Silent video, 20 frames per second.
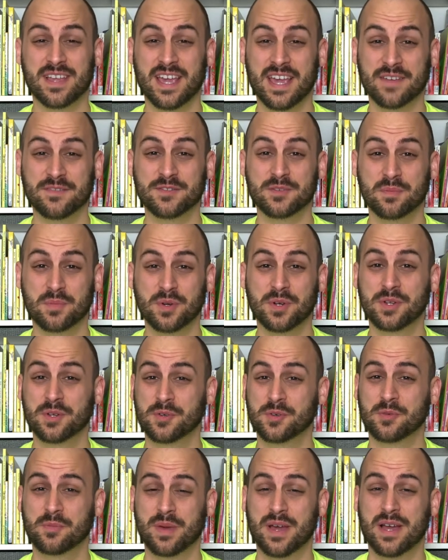have some pretty
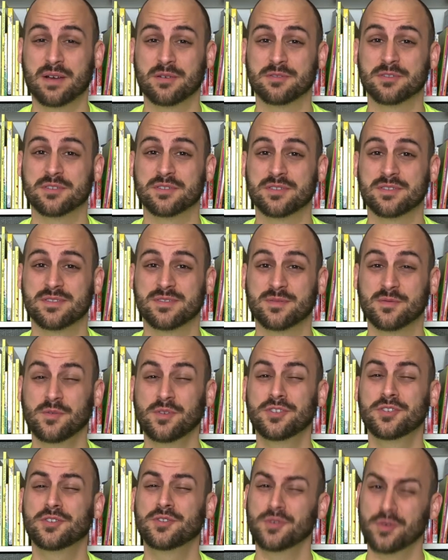cool powers.
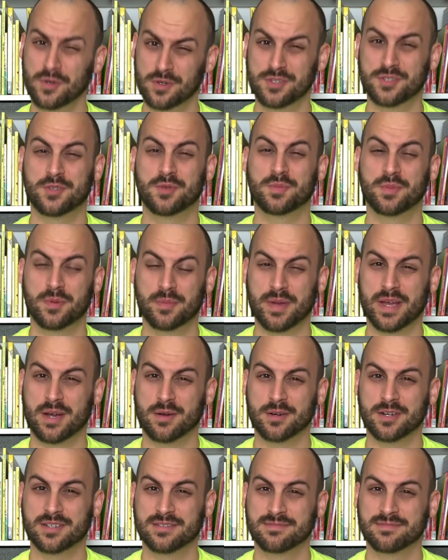What's your superpower?